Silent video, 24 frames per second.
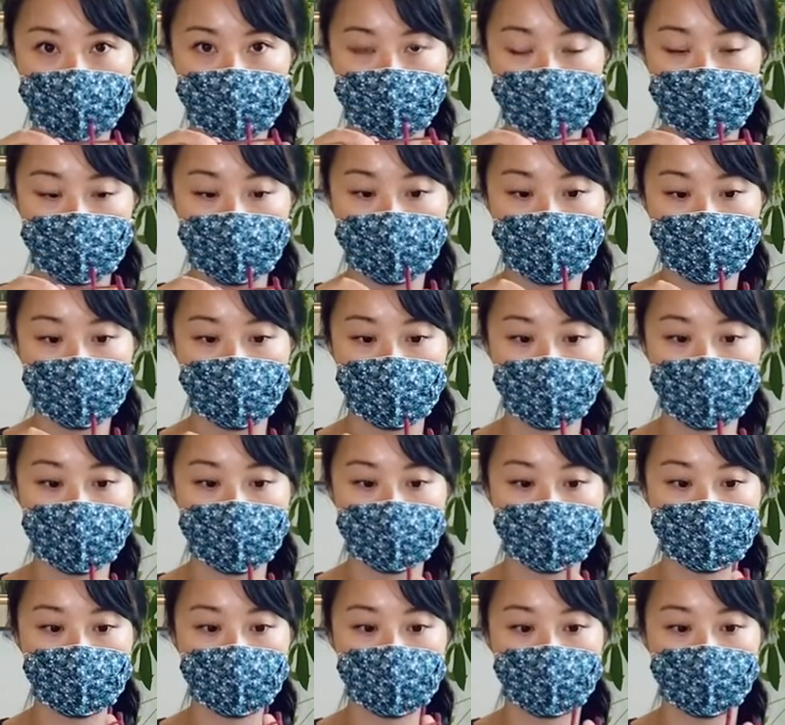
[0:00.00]
finger
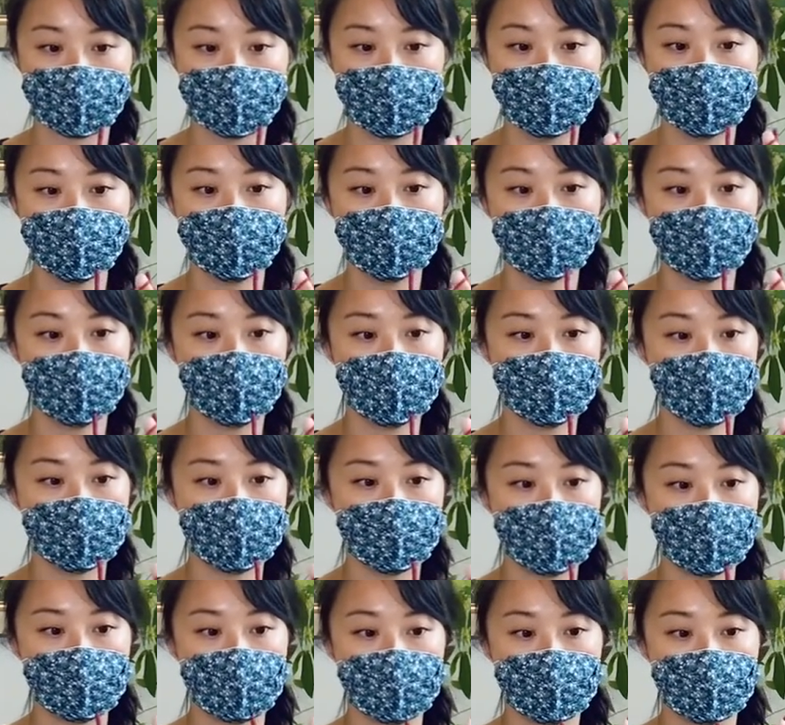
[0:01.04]
make a
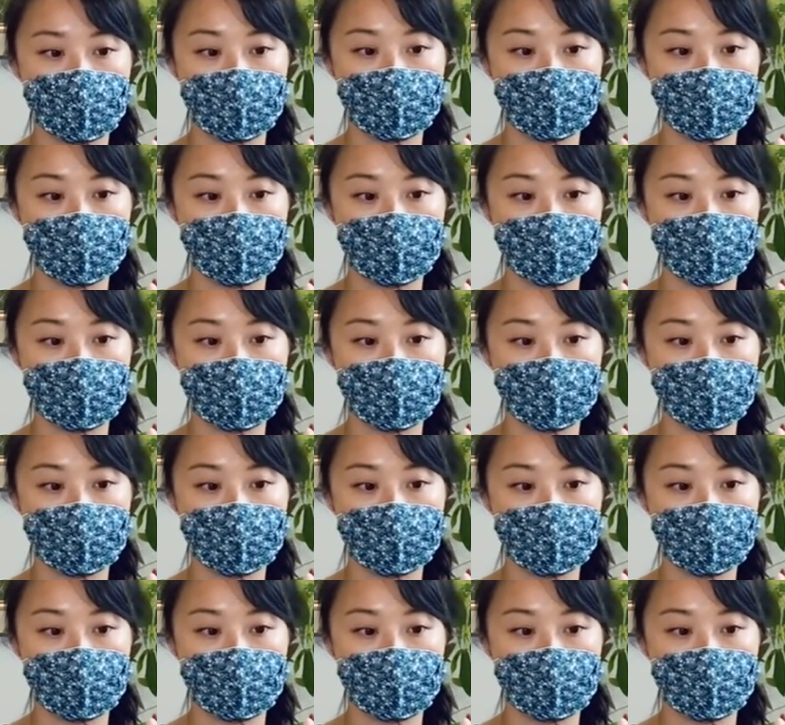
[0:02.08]
loop.